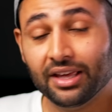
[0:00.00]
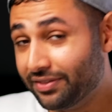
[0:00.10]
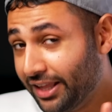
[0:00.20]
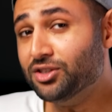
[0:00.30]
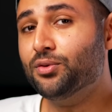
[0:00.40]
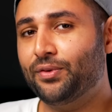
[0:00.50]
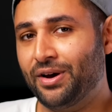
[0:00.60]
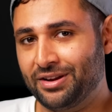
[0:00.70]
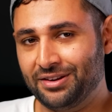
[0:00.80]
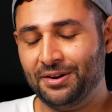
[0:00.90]
That's all
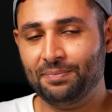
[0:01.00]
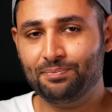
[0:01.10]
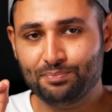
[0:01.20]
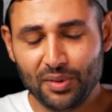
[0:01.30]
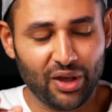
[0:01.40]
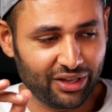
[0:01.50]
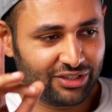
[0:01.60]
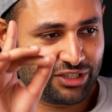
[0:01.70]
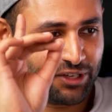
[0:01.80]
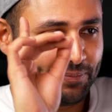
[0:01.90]
fine,
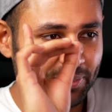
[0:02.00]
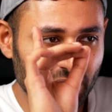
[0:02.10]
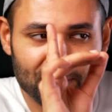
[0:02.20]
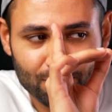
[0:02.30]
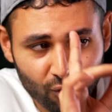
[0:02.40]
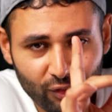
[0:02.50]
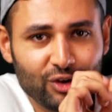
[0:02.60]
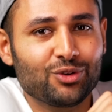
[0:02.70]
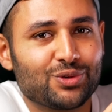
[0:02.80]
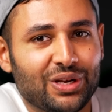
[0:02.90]
but more
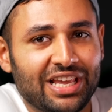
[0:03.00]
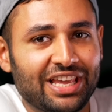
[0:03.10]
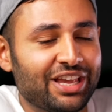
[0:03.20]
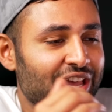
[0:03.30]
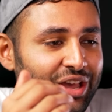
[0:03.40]
unusually,